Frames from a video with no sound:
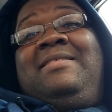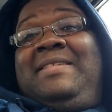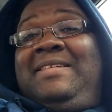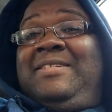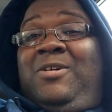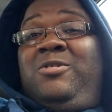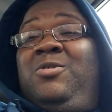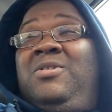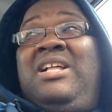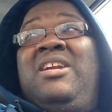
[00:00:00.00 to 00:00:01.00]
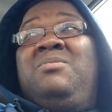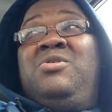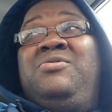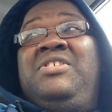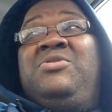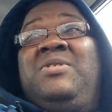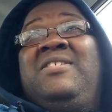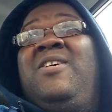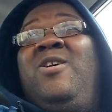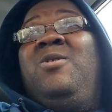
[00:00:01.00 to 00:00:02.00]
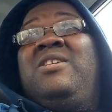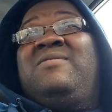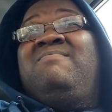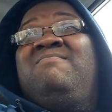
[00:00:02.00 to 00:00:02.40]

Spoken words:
they don't do a lot of movies with the Hulk